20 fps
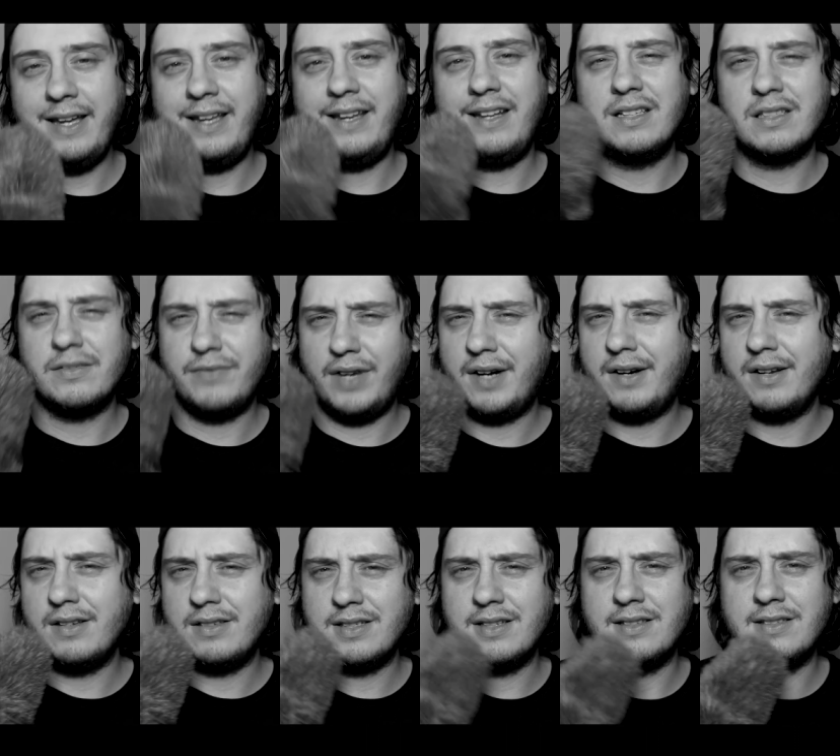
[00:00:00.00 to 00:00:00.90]
it is
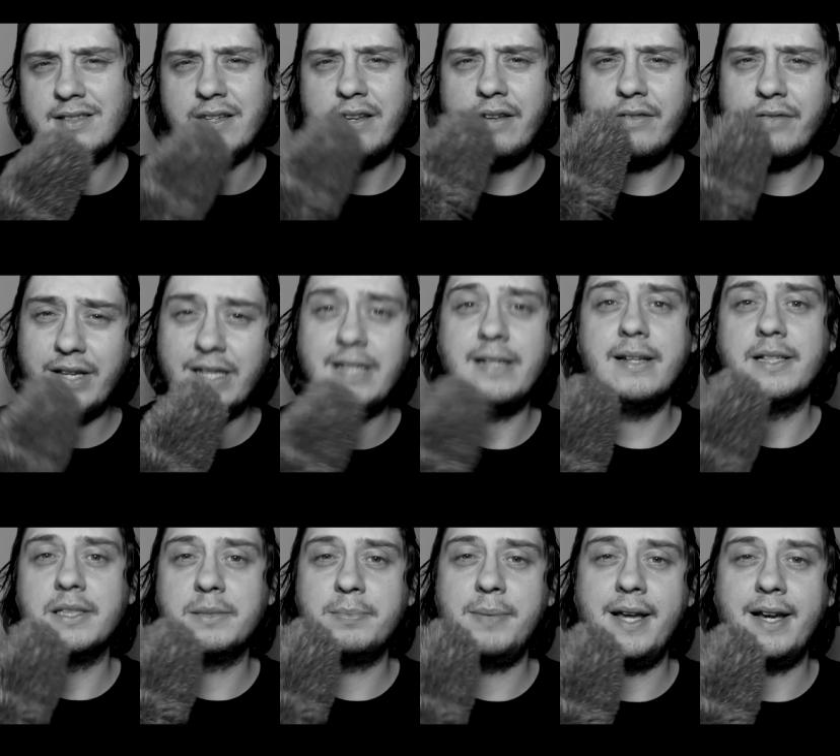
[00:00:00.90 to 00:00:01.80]
very sensitive. It
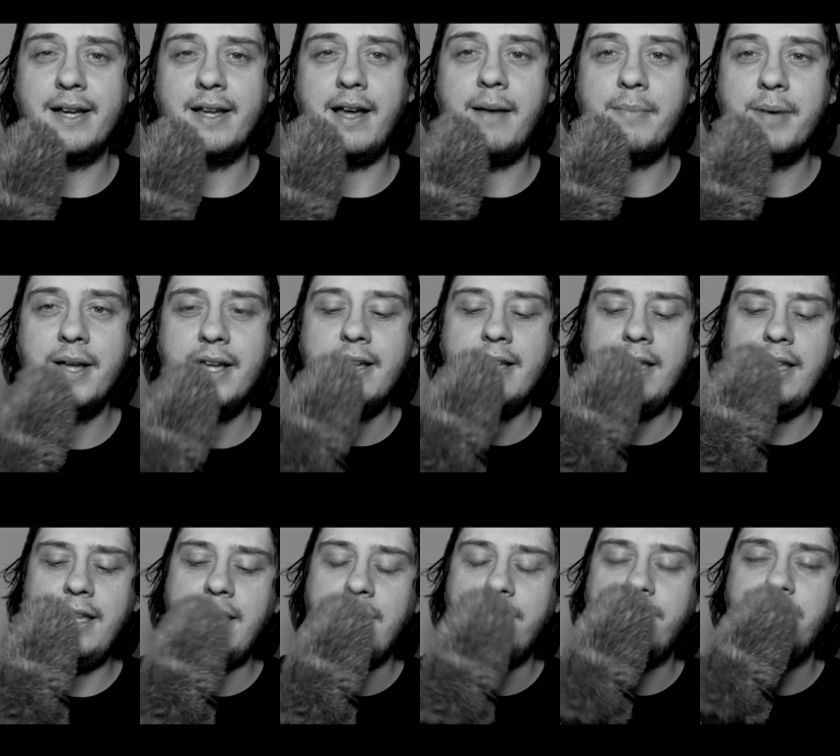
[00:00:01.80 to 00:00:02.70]
does pick up
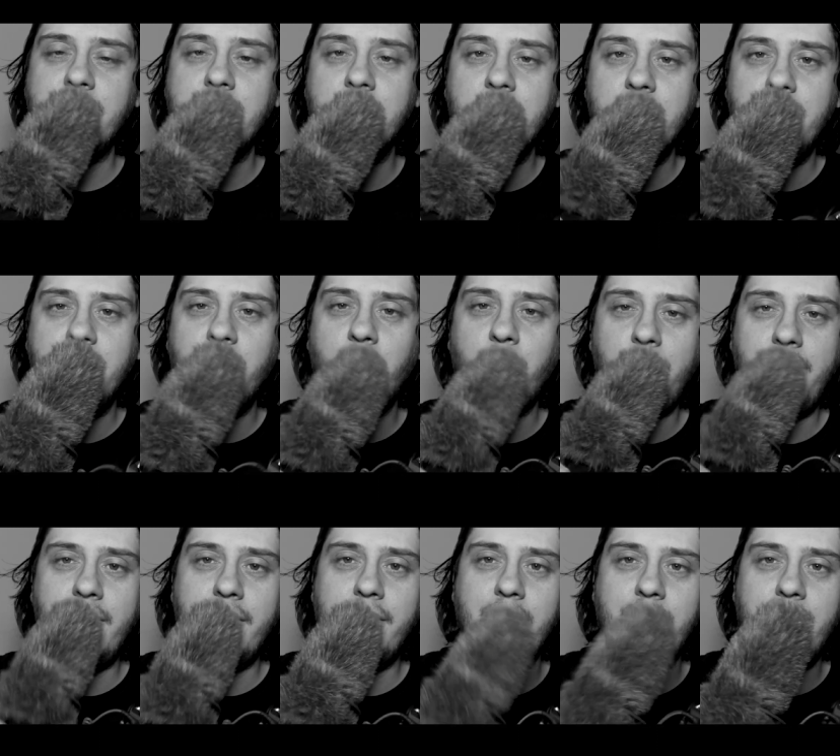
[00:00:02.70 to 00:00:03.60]
even
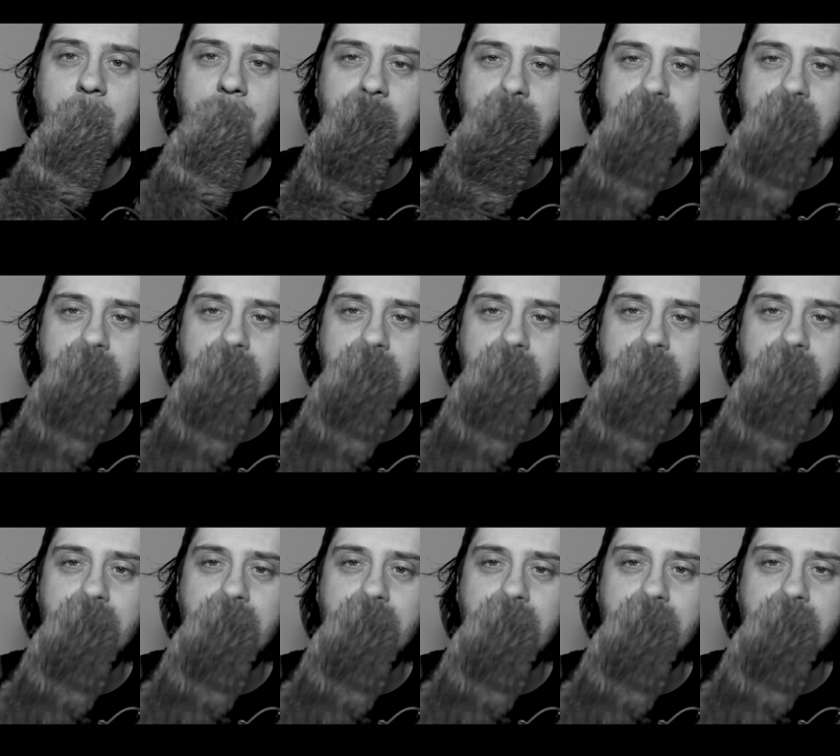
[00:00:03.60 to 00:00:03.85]
with